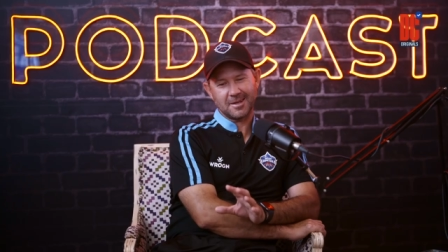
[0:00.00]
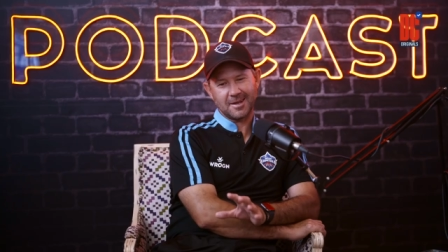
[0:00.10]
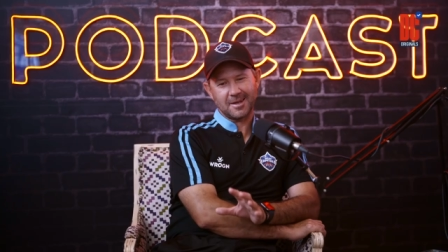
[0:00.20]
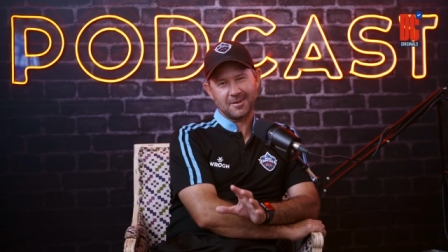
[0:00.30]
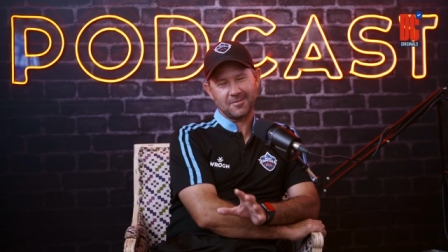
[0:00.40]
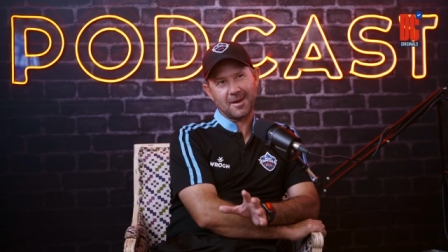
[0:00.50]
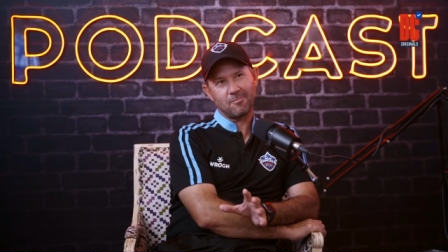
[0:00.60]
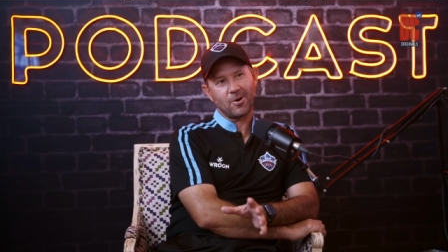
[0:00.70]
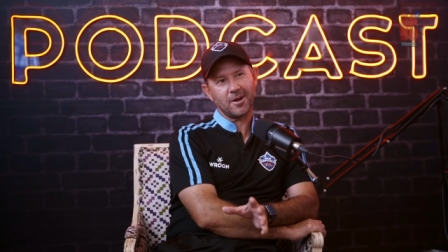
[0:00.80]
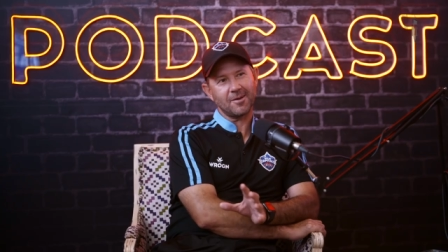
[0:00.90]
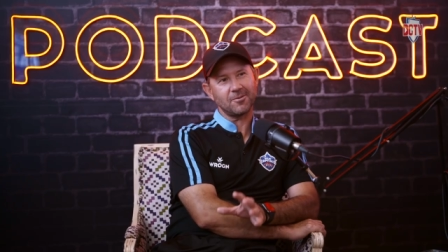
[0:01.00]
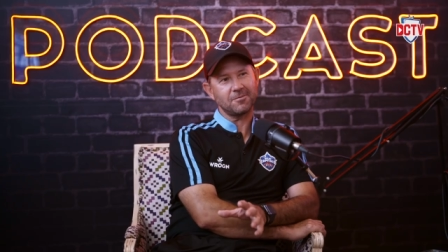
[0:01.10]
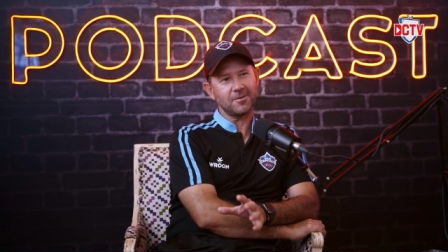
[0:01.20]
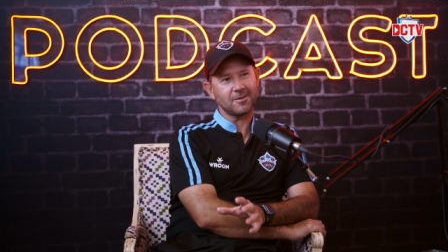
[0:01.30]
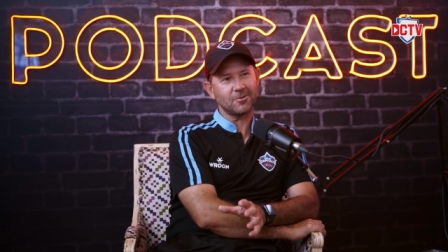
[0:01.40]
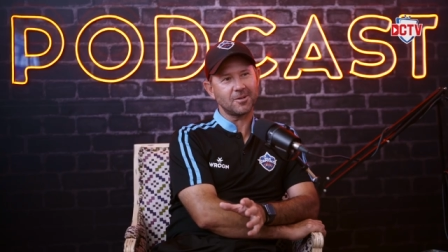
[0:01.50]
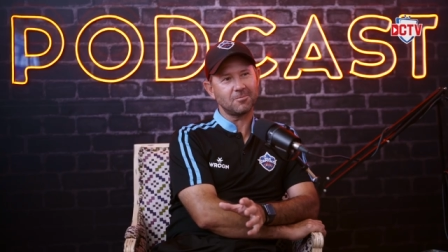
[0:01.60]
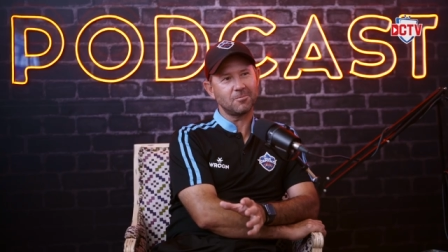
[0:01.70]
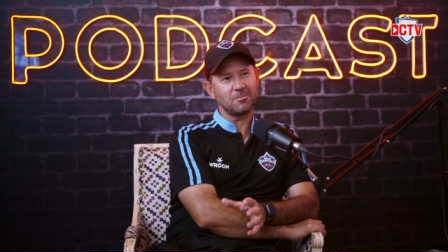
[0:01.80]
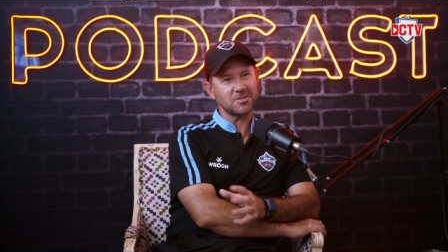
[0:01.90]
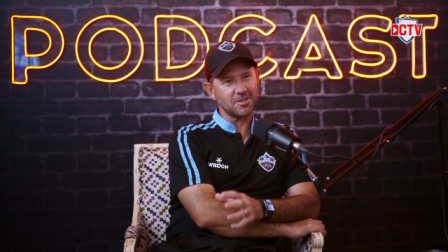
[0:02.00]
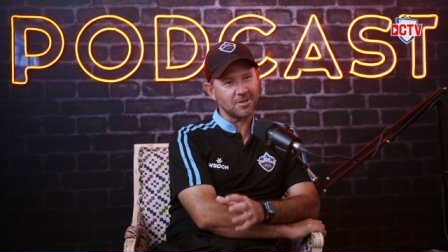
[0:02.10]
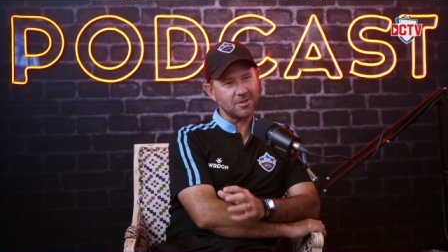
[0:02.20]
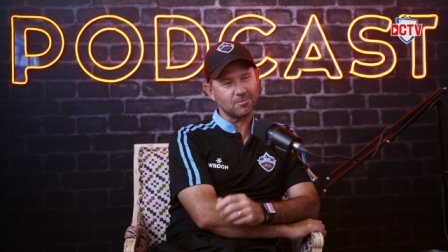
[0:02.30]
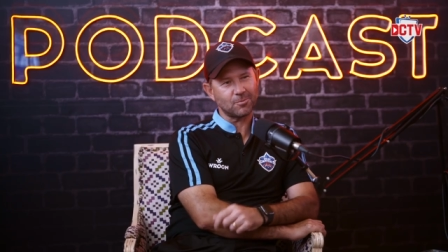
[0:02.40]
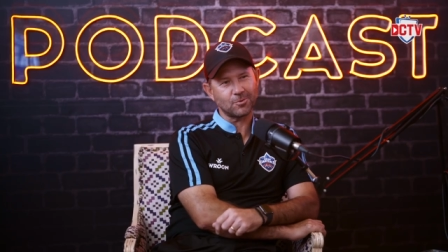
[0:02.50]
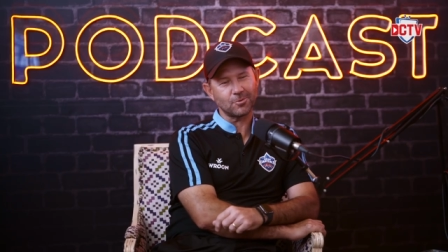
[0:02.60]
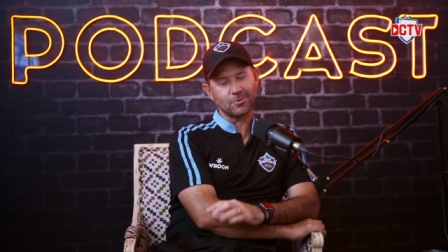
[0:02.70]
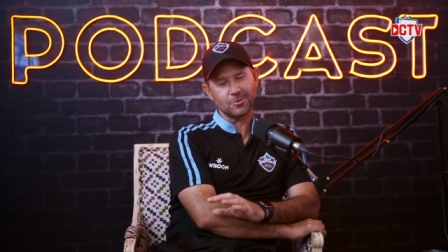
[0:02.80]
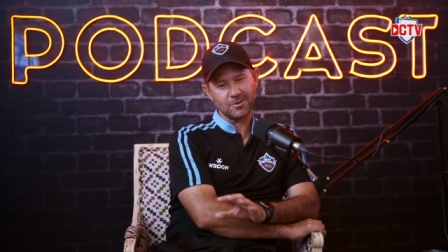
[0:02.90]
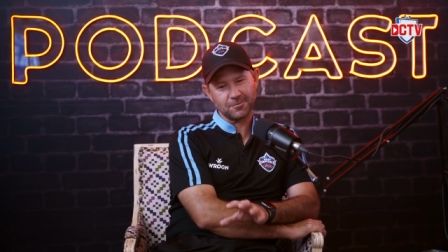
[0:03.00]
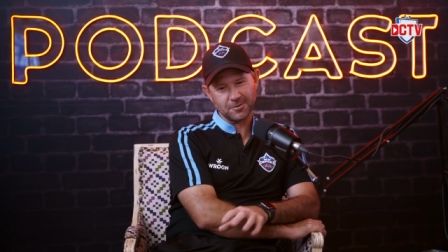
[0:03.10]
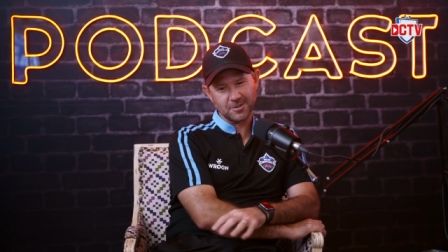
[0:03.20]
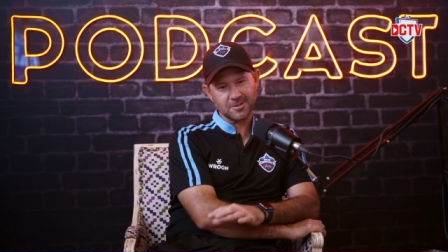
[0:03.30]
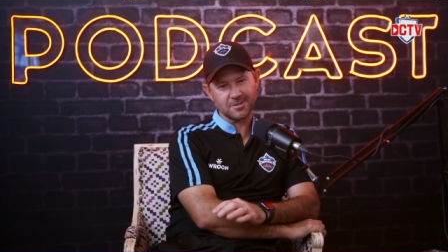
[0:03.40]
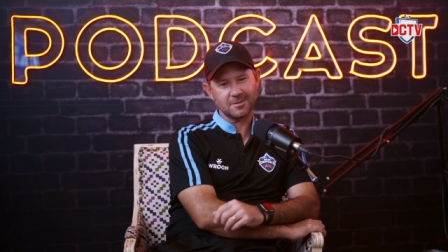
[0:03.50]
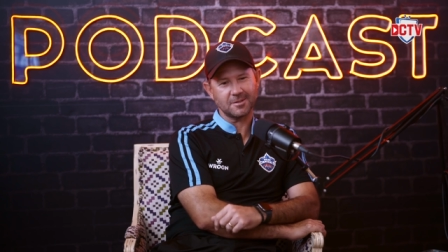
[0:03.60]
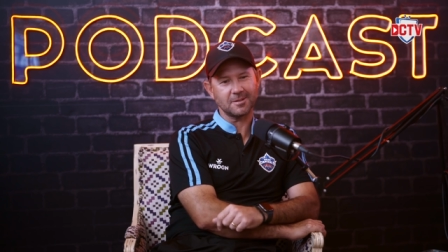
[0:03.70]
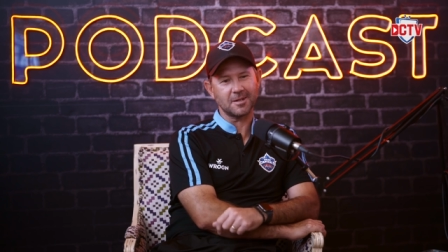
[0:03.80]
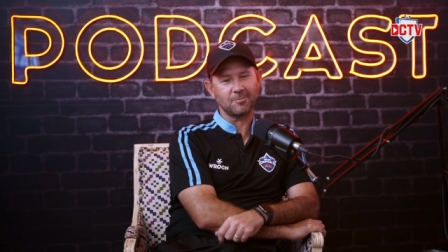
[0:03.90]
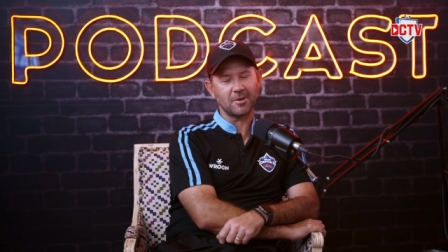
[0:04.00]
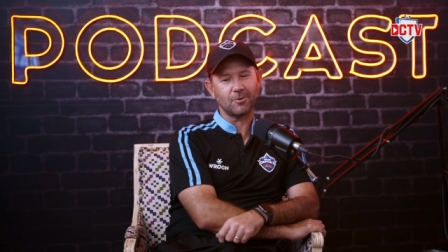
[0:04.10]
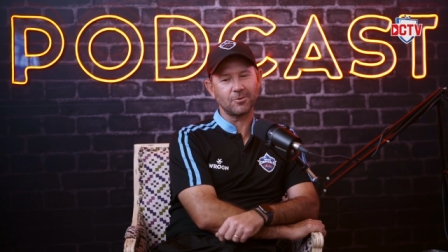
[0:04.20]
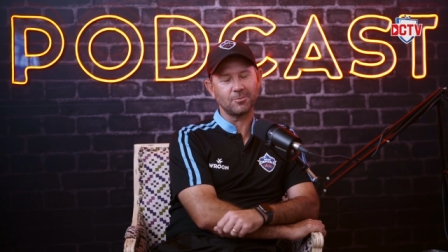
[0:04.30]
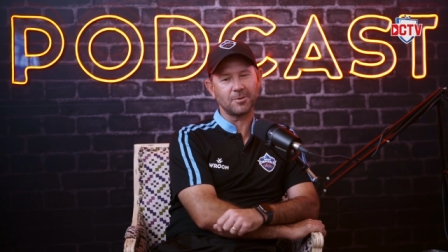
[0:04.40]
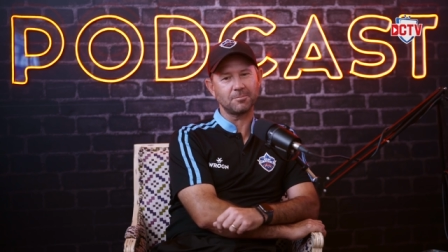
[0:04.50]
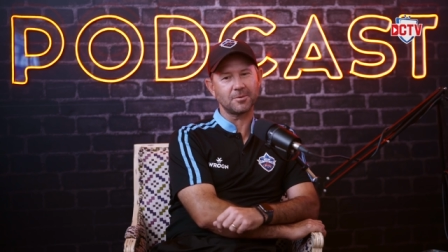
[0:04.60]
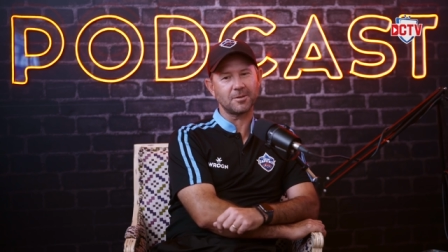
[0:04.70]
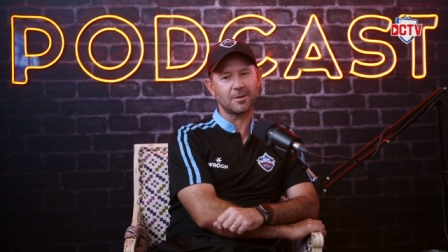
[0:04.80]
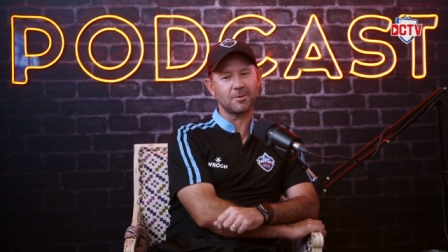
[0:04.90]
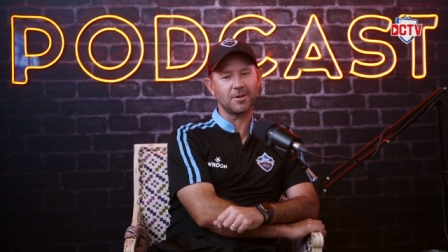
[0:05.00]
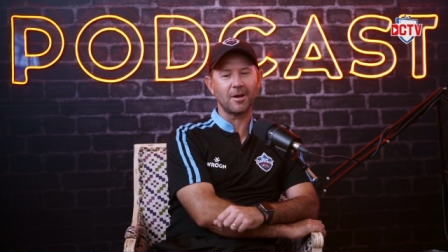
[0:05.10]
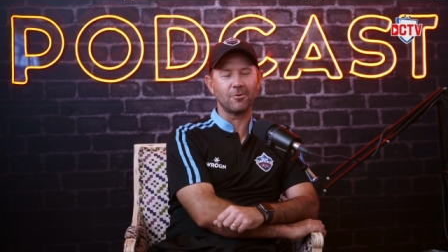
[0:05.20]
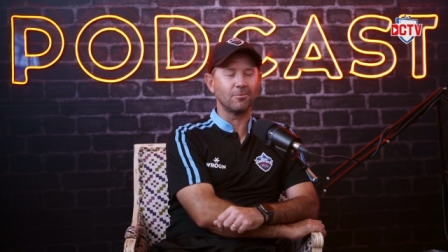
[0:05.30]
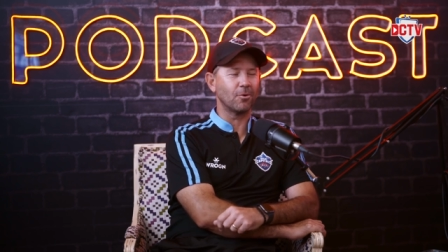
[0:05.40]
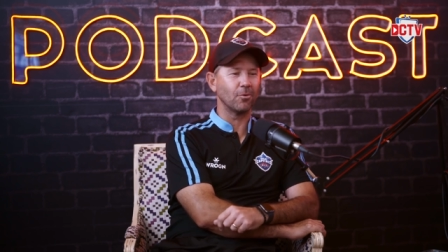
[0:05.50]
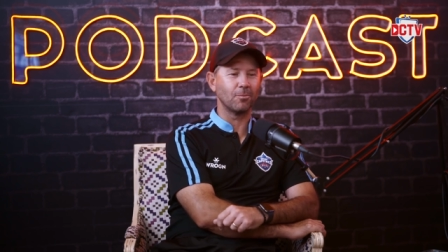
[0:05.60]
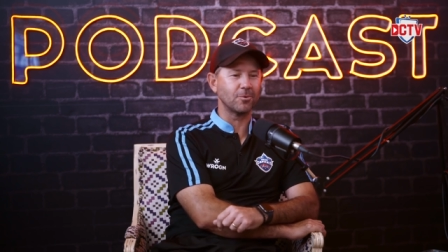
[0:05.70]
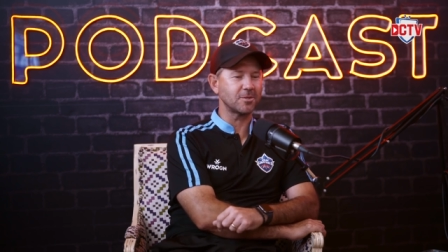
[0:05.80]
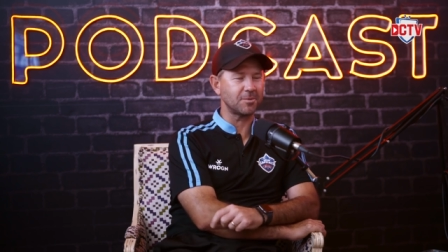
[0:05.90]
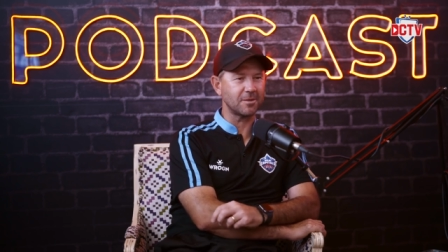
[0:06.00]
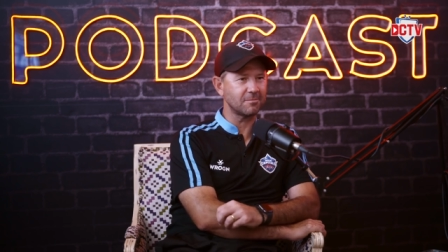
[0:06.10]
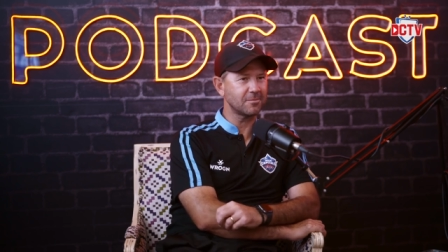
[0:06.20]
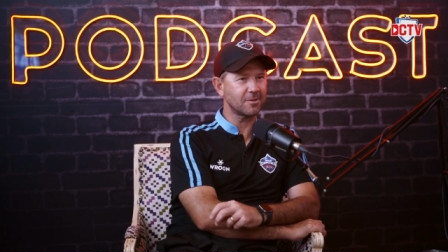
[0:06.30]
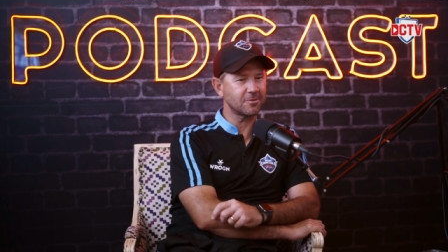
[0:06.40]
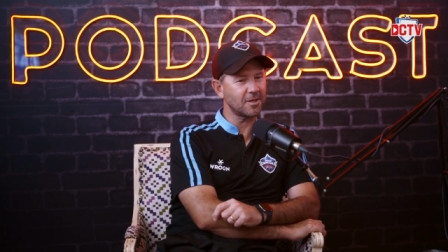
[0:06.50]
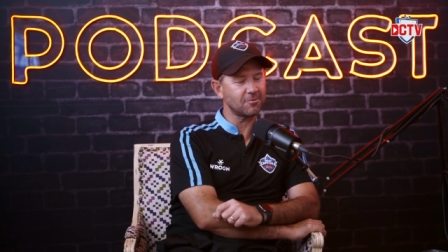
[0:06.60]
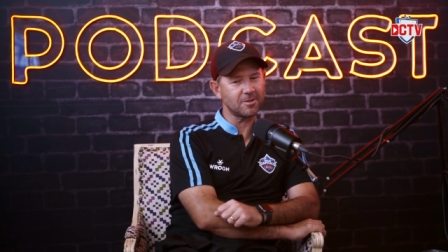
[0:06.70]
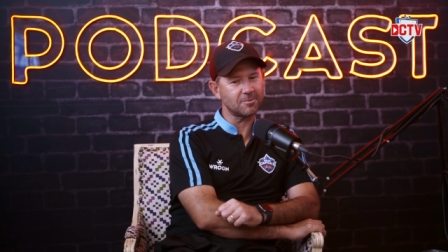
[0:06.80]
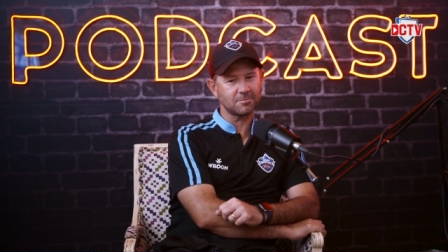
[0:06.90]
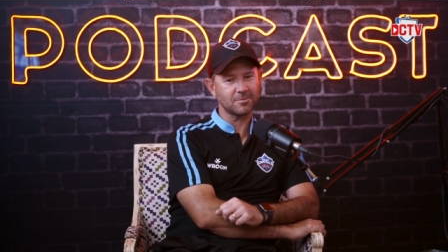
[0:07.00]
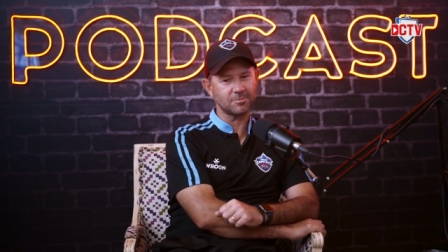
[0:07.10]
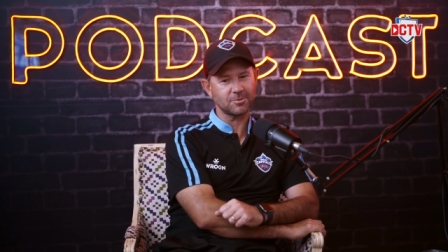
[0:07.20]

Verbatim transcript: and that might have an effect on him missing it even more, or if we just let him go a little bit. But mm. i know all the boys have been in contact with him. I'm, I'm